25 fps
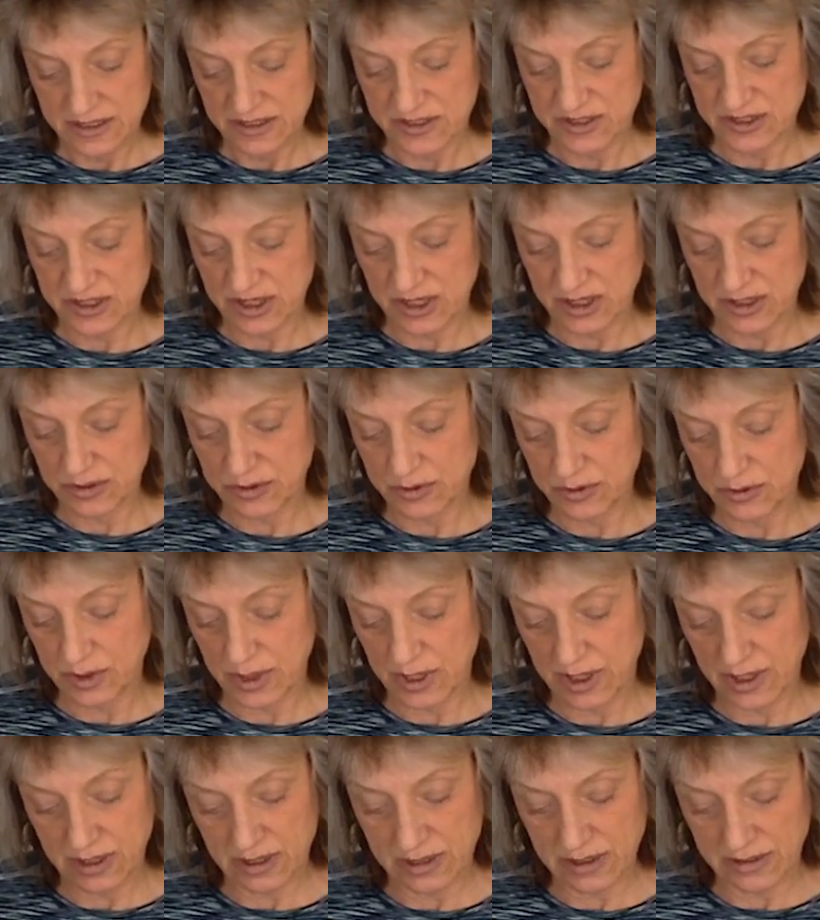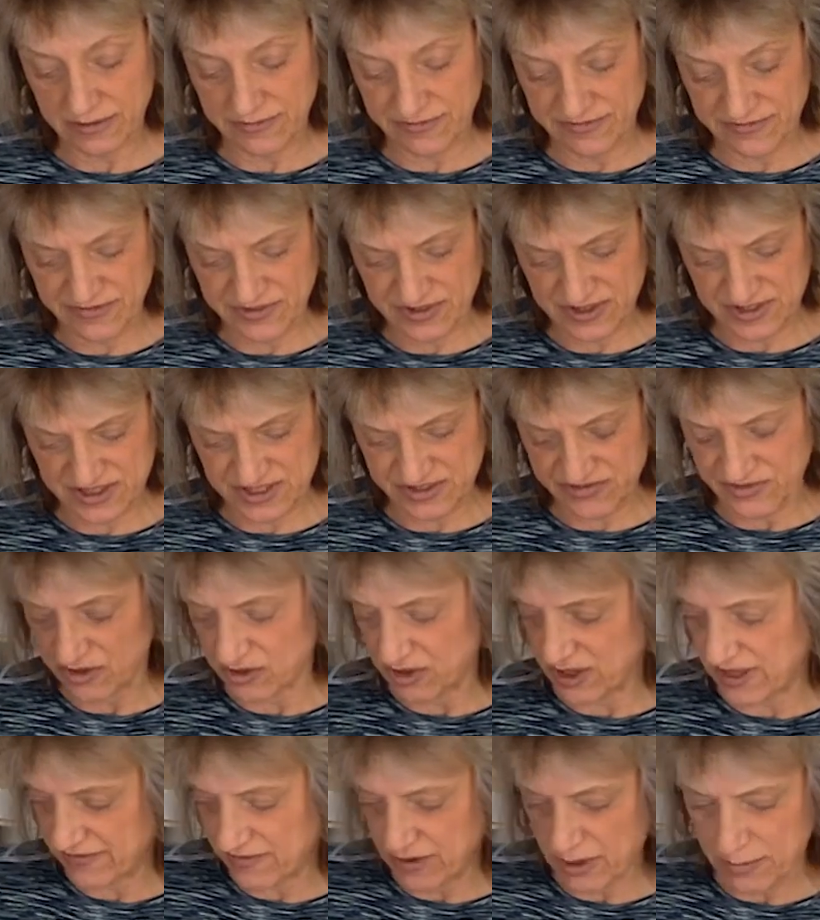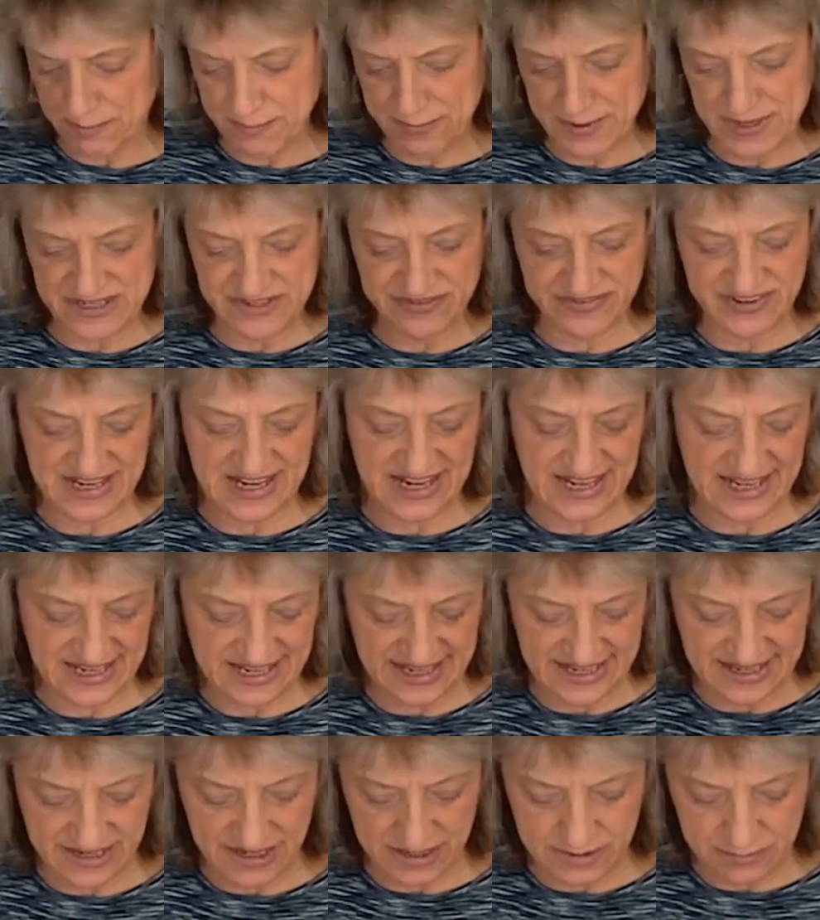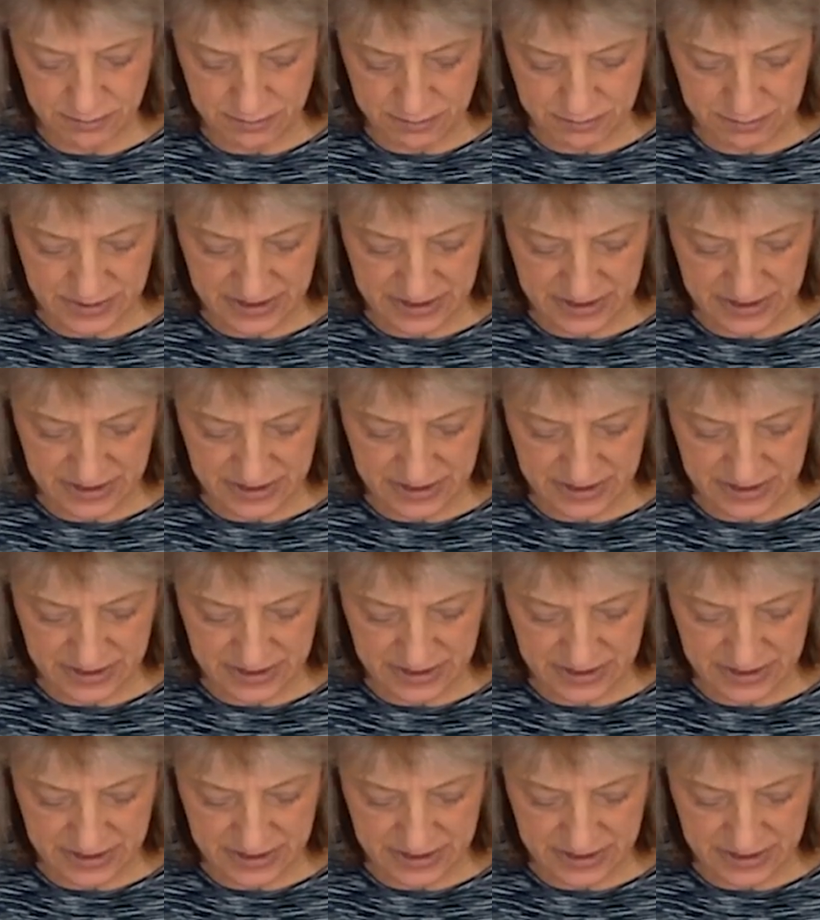So I'll first of all give it a bit of a clean up